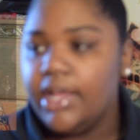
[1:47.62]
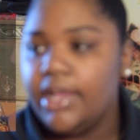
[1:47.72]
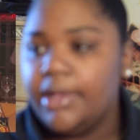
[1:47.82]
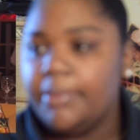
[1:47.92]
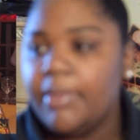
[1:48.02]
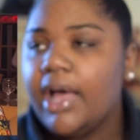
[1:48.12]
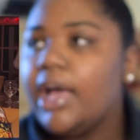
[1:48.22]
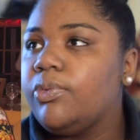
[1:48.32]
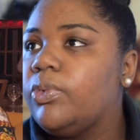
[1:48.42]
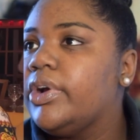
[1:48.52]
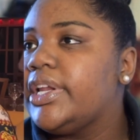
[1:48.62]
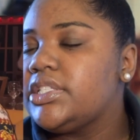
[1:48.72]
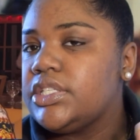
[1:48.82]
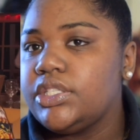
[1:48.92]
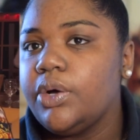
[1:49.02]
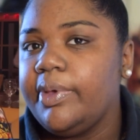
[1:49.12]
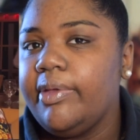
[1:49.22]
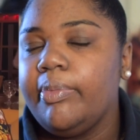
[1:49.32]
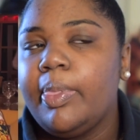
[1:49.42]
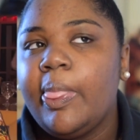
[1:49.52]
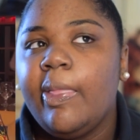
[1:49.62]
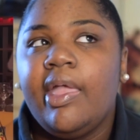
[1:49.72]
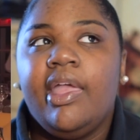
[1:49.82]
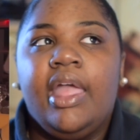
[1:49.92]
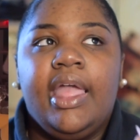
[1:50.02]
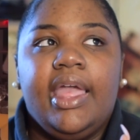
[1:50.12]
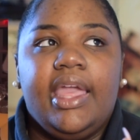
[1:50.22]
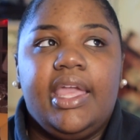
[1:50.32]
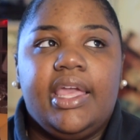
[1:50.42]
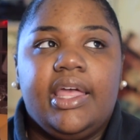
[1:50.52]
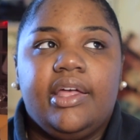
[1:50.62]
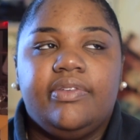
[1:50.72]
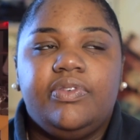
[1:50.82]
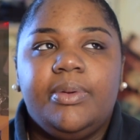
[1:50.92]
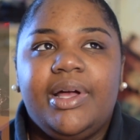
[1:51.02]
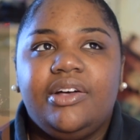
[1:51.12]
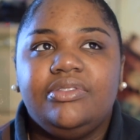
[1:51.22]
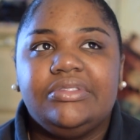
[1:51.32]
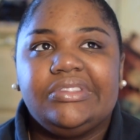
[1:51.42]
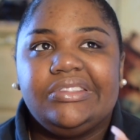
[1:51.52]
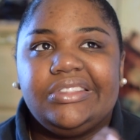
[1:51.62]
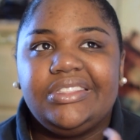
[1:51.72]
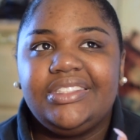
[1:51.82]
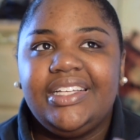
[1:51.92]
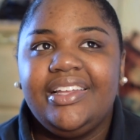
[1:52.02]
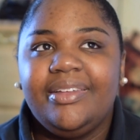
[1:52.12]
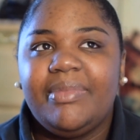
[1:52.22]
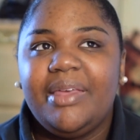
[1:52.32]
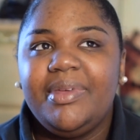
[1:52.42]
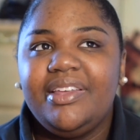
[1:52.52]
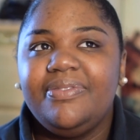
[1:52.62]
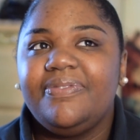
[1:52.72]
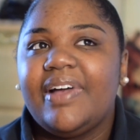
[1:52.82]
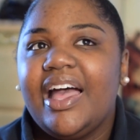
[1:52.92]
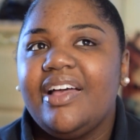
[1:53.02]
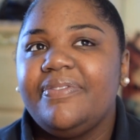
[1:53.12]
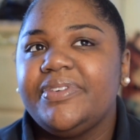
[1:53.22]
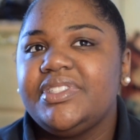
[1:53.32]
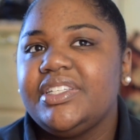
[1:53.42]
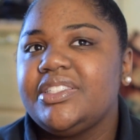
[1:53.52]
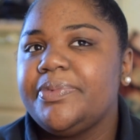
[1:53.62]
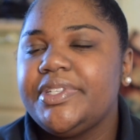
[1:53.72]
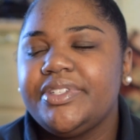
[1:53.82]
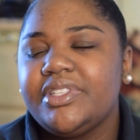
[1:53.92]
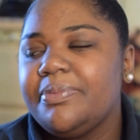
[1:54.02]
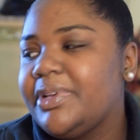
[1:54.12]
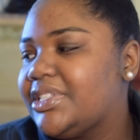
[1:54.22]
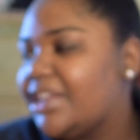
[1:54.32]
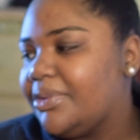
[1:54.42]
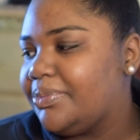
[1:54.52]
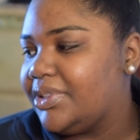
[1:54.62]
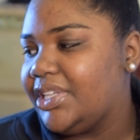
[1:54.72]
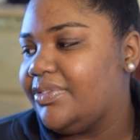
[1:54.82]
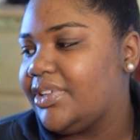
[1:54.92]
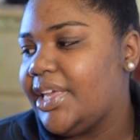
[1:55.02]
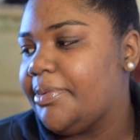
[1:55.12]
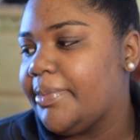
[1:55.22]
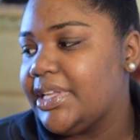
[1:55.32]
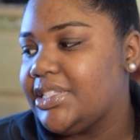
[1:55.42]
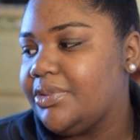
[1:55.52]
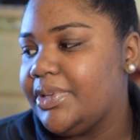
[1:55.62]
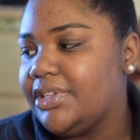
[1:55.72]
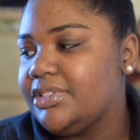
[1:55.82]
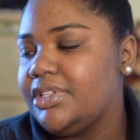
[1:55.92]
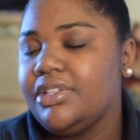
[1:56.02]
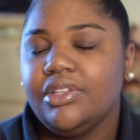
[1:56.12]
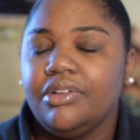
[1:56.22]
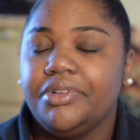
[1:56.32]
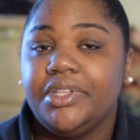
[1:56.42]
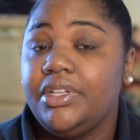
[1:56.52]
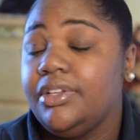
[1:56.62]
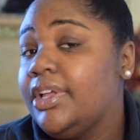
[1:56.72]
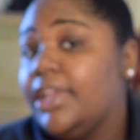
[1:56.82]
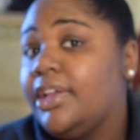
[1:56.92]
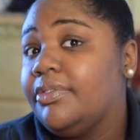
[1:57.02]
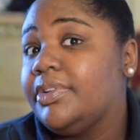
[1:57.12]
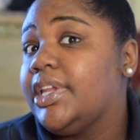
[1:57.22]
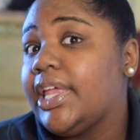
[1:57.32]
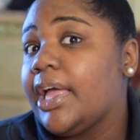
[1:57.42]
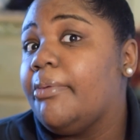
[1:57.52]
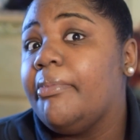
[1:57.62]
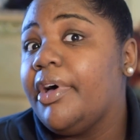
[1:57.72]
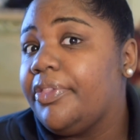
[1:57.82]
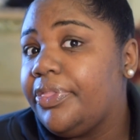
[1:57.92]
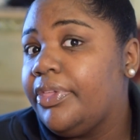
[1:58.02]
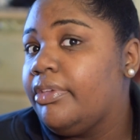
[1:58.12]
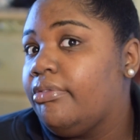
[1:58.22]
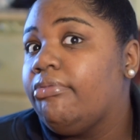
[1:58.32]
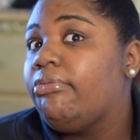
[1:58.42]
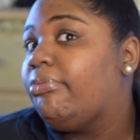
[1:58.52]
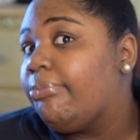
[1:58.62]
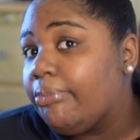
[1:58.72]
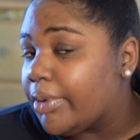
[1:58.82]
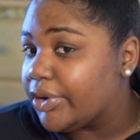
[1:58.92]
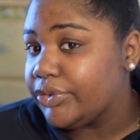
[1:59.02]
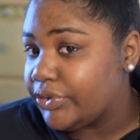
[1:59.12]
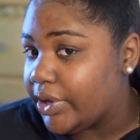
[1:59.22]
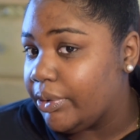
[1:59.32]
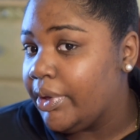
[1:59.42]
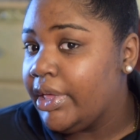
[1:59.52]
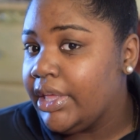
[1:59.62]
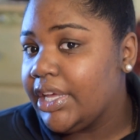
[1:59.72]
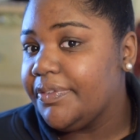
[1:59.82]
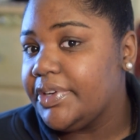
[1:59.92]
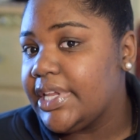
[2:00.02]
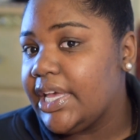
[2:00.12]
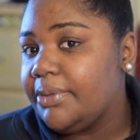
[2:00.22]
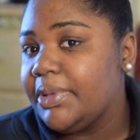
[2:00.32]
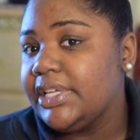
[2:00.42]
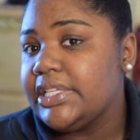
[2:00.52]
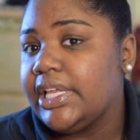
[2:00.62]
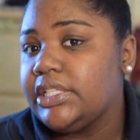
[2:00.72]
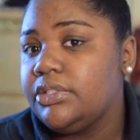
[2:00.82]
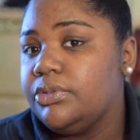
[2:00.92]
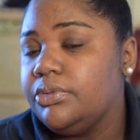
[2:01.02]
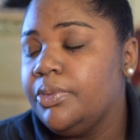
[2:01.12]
I wore it as a sew-in for about maybe 5 or 6 weeks or so, because I don't believe in keeping my sew-ins in longer than really like a month or so, give or take, because I like to,